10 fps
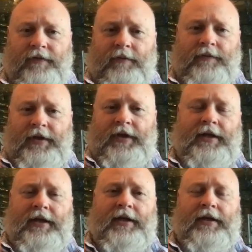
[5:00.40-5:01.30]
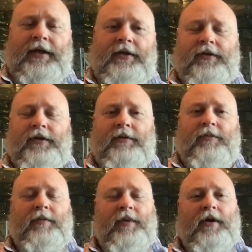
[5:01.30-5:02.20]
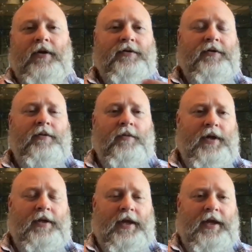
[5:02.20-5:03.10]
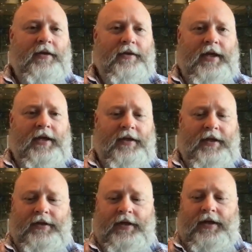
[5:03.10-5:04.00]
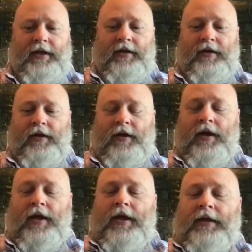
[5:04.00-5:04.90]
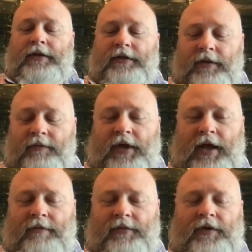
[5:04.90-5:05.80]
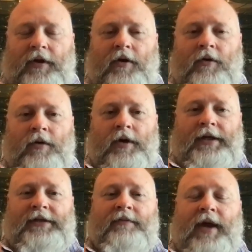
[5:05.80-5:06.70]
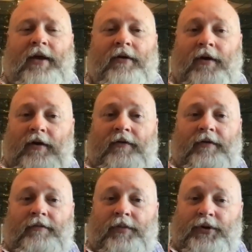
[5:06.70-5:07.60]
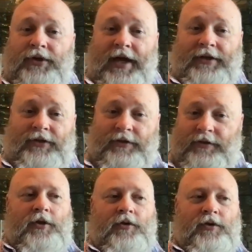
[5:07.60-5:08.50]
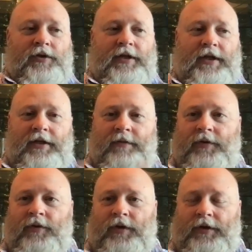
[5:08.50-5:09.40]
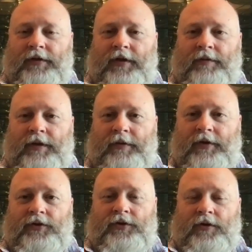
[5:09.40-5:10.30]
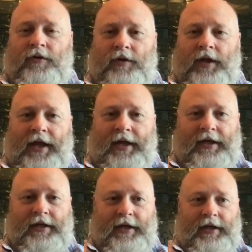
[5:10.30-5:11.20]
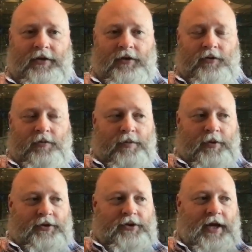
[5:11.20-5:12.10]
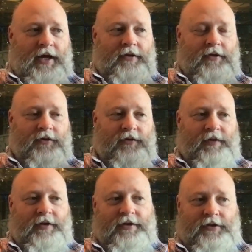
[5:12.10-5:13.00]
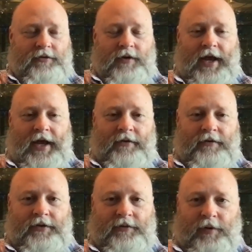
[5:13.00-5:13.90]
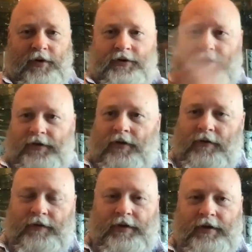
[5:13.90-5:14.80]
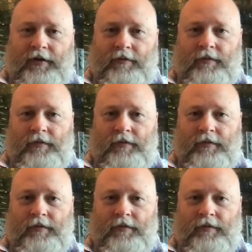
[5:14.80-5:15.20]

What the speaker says: something they did intentionally, but because of the way they did. Sometimes, though, it's a matter of projection. You see them doing something because you don't like it, and you project those feelings you had on this person on them.